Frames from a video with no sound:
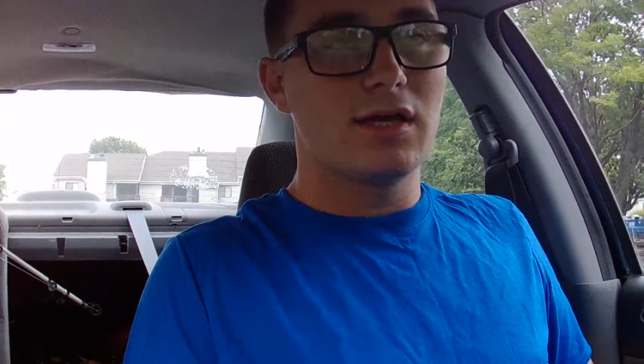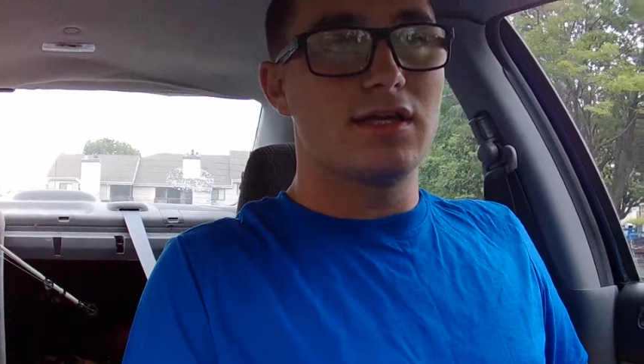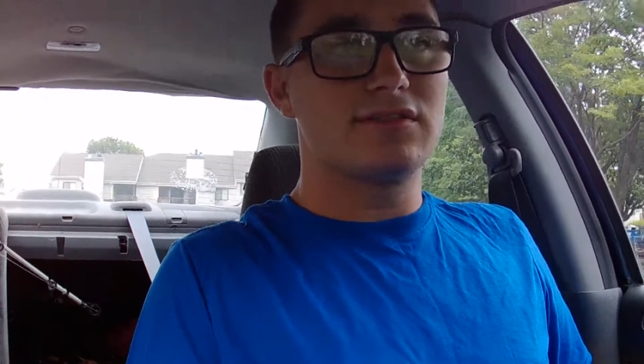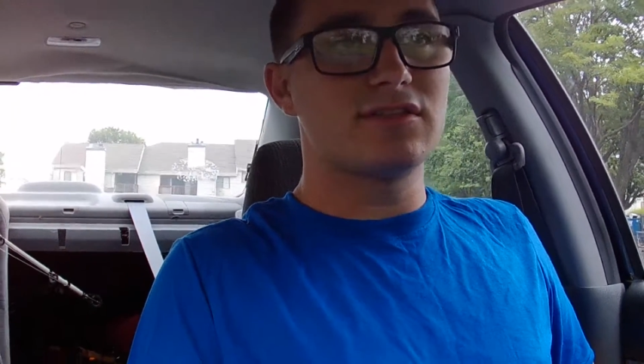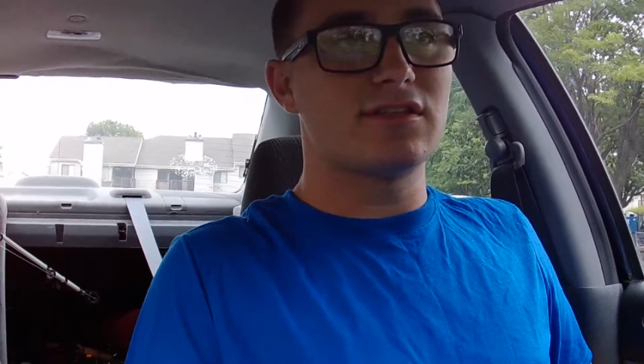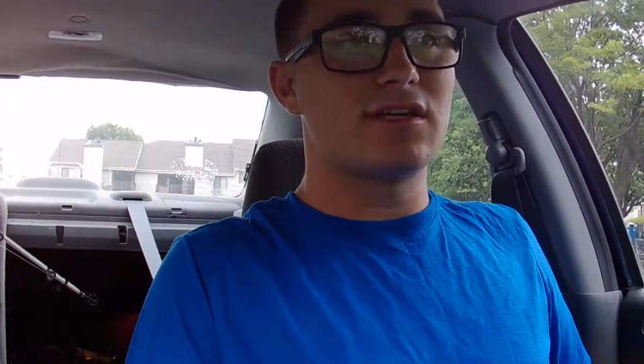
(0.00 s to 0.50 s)

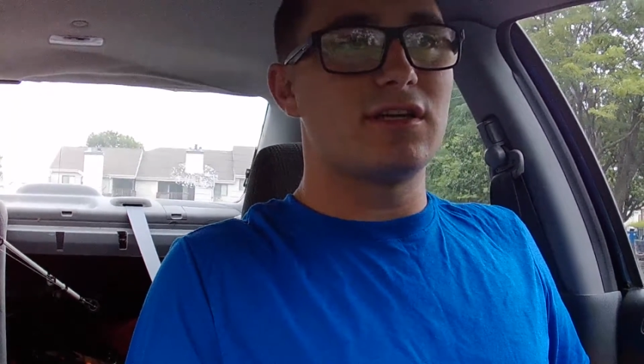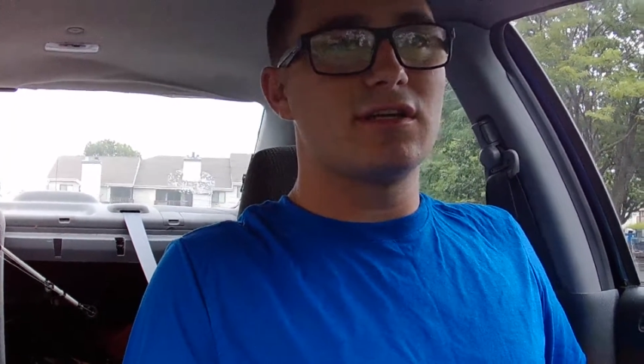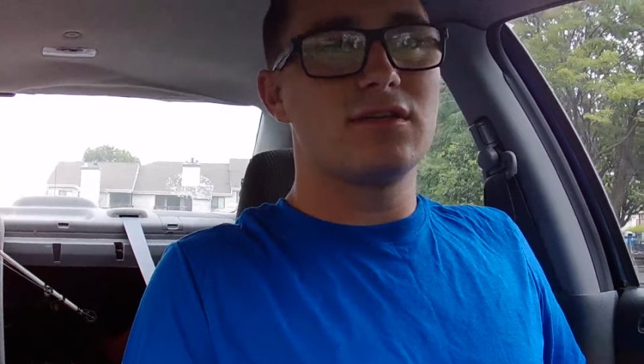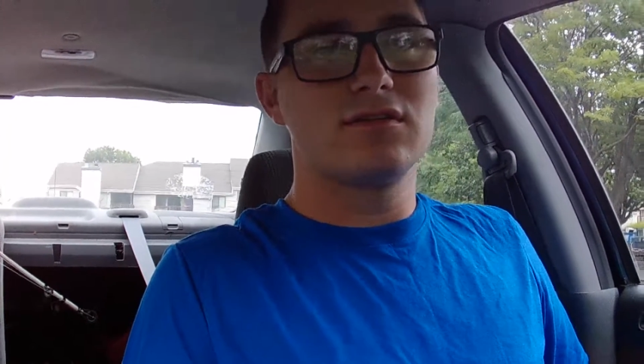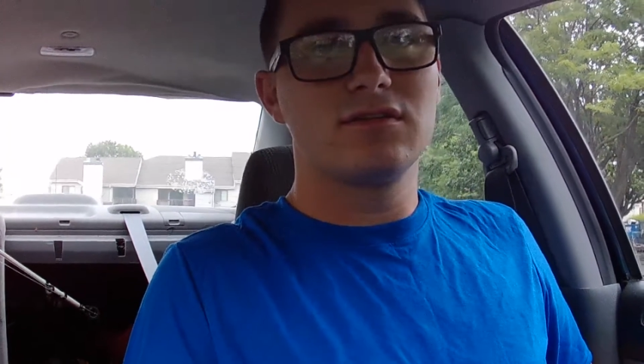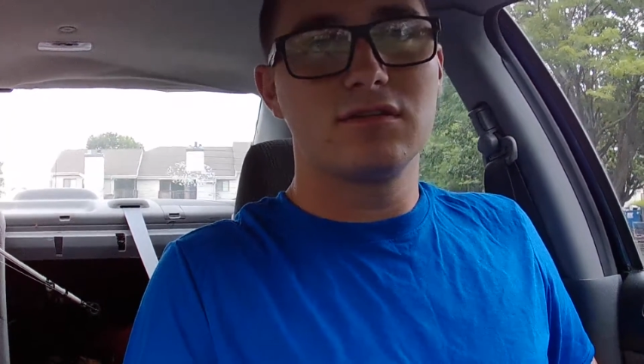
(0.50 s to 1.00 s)
It's a
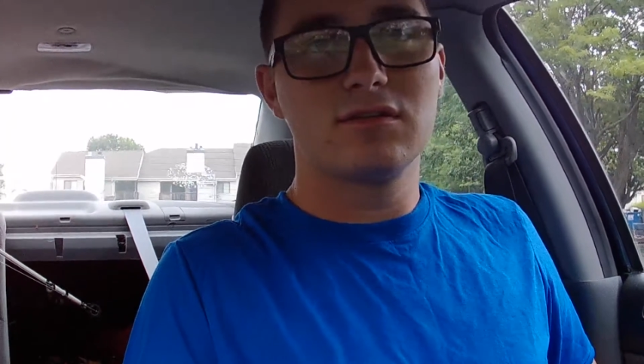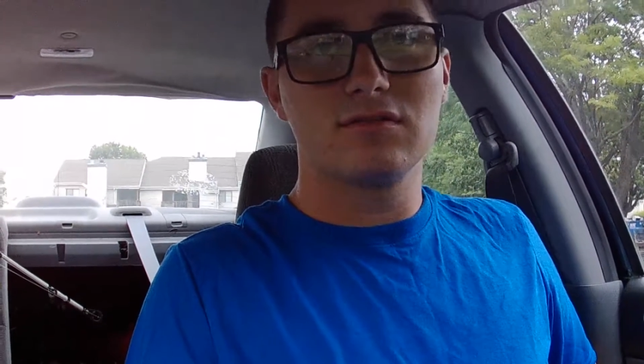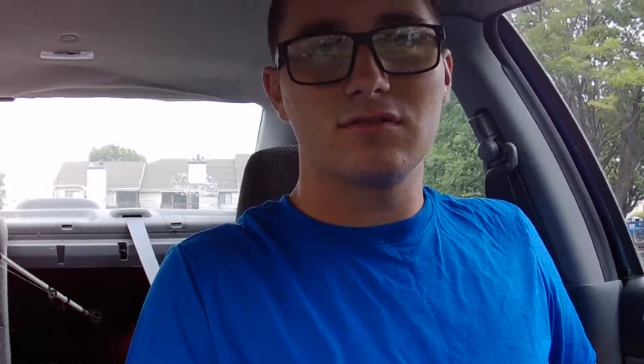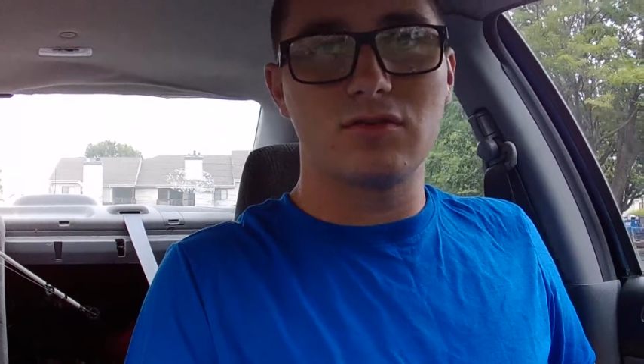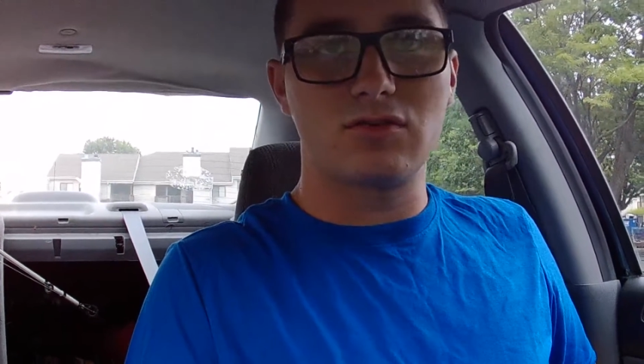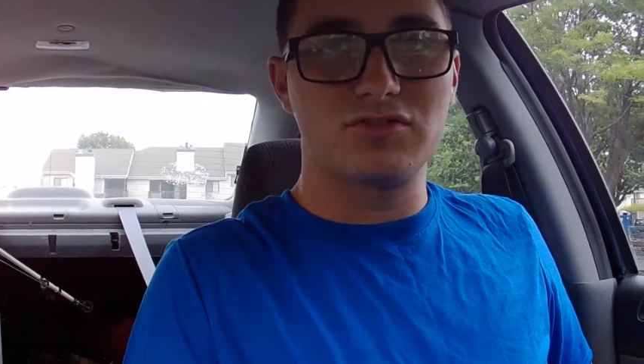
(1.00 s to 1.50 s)

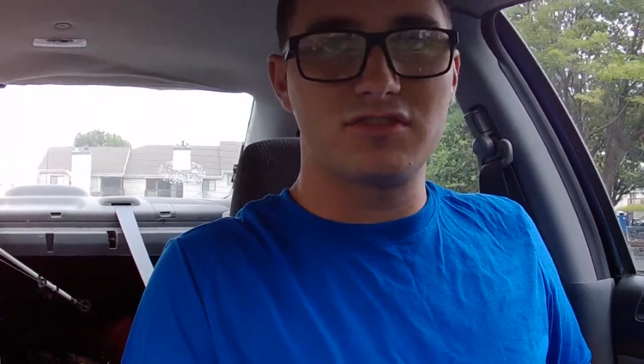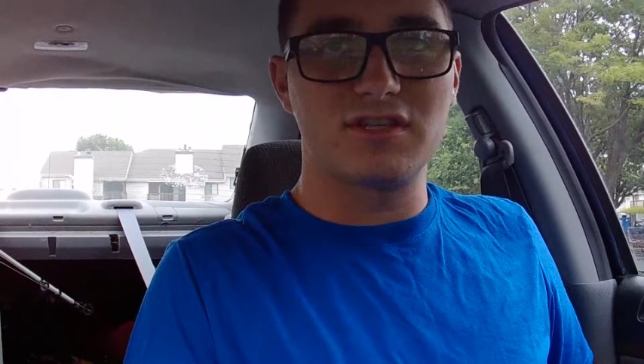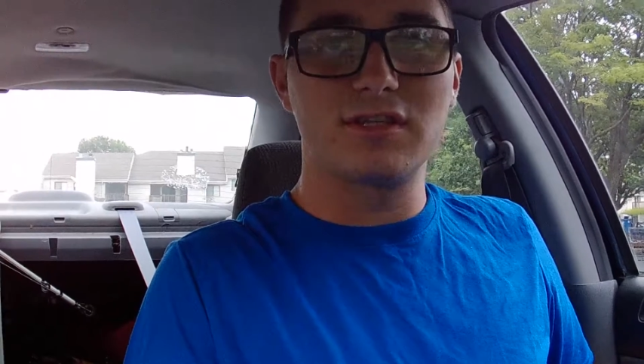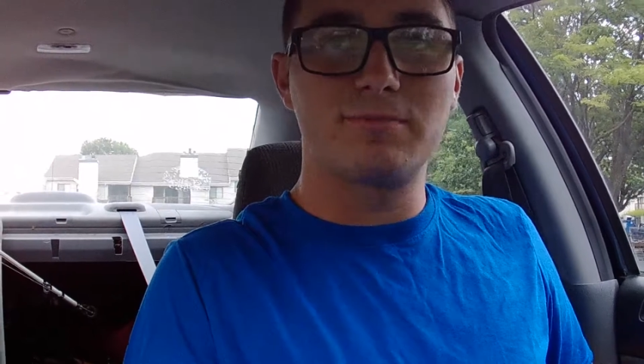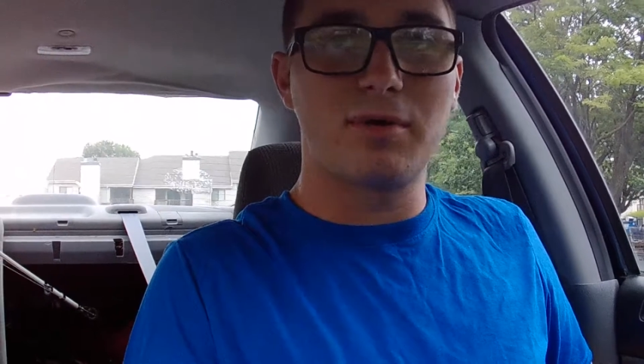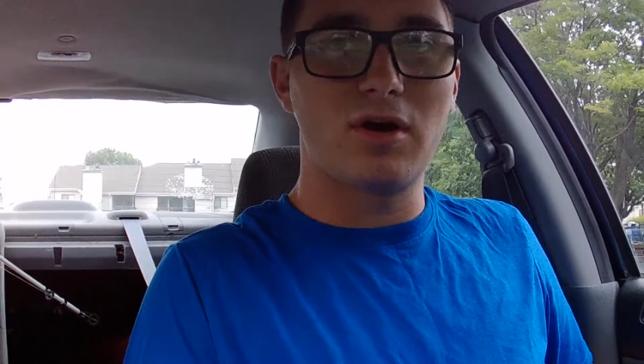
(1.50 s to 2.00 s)
little
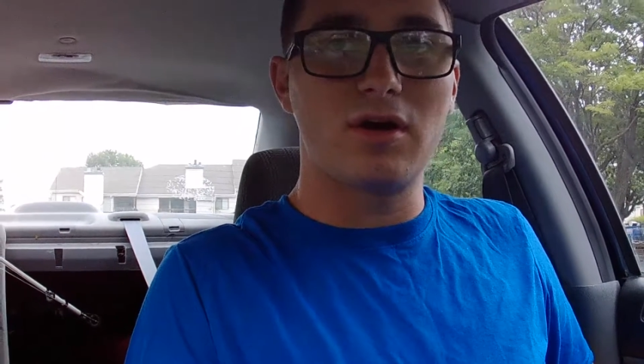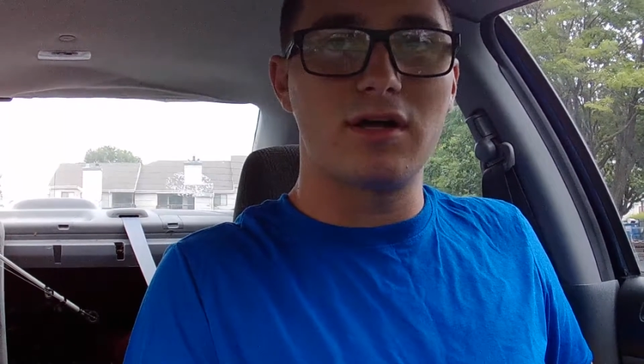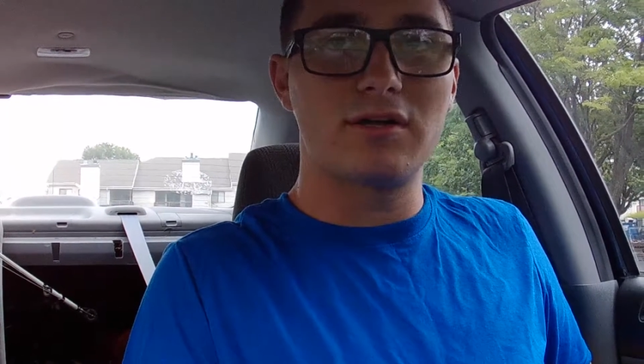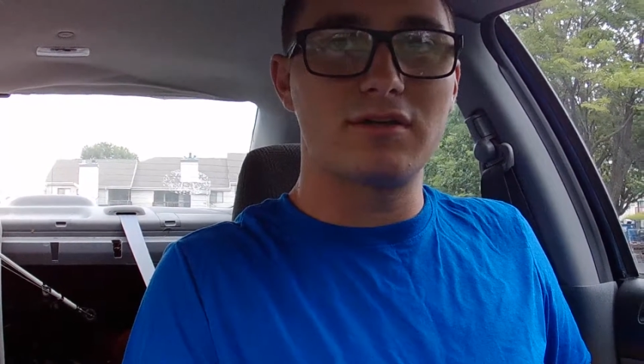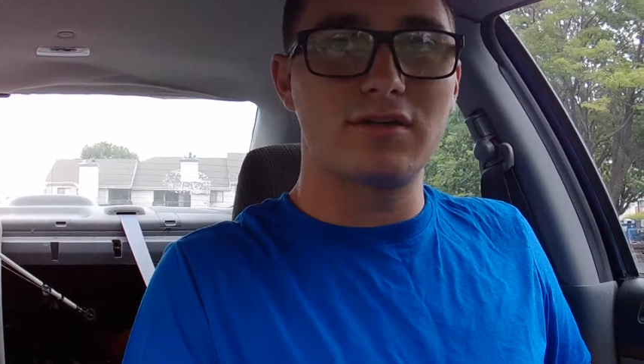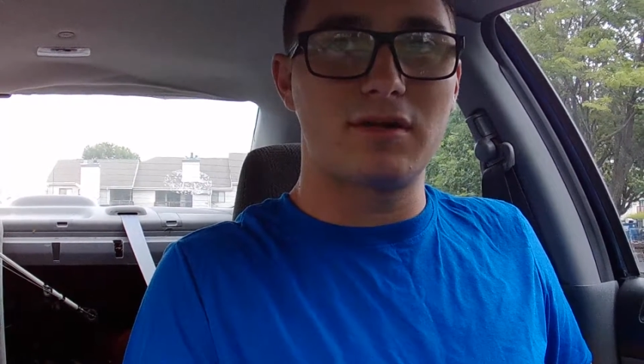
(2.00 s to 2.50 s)
city
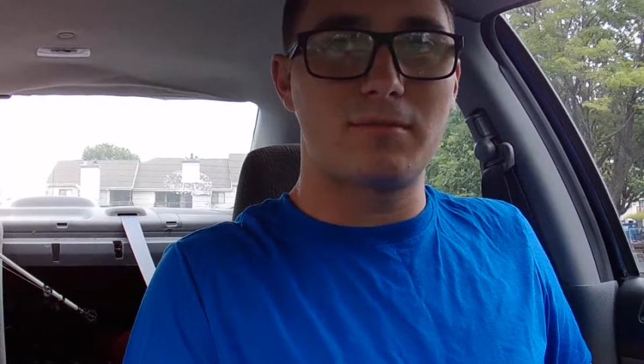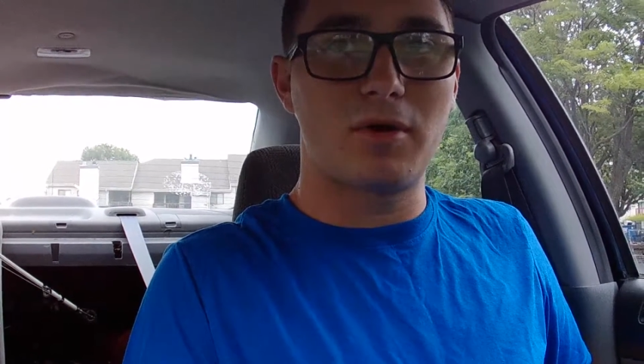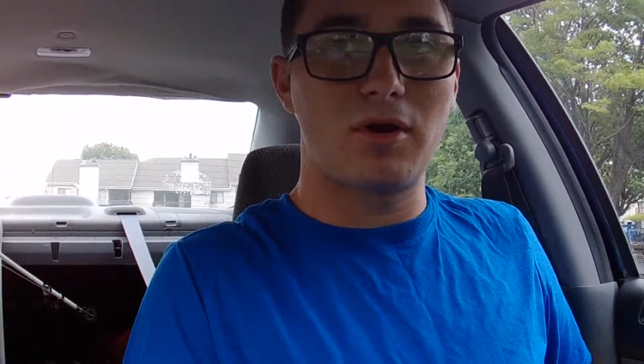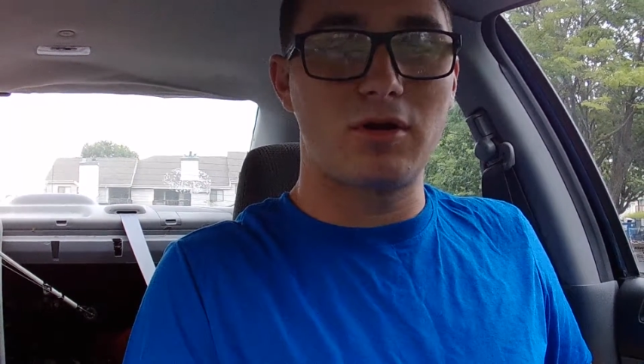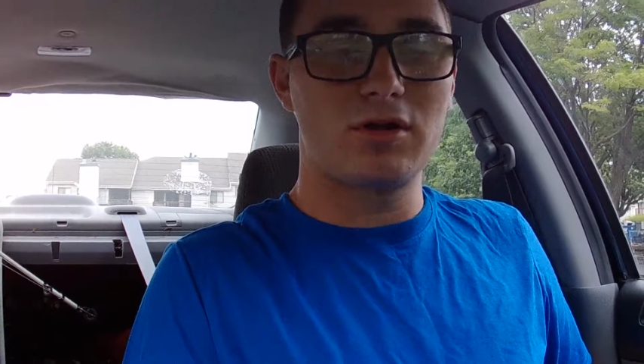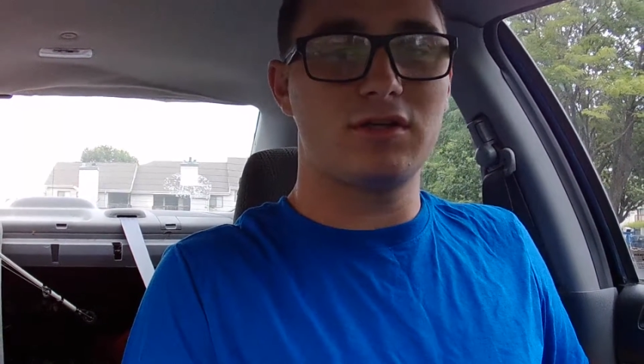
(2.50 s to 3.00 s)
pond in a
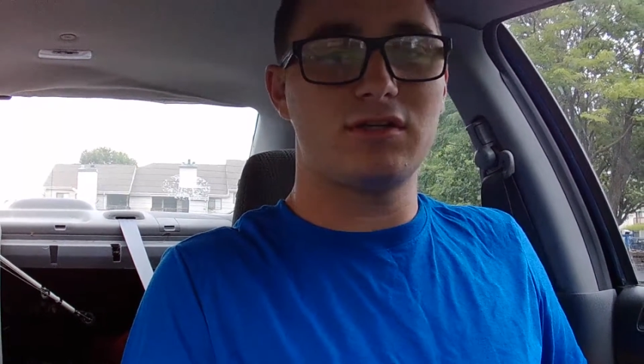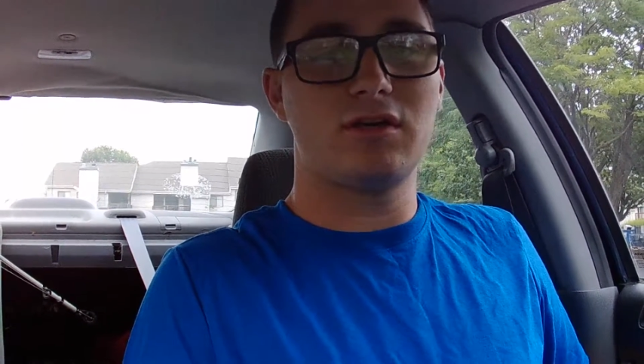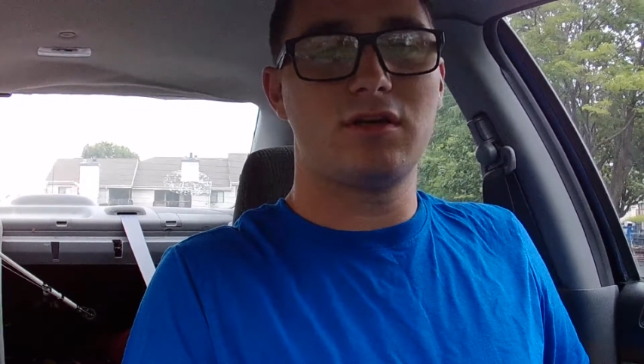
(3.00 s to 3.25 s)
park,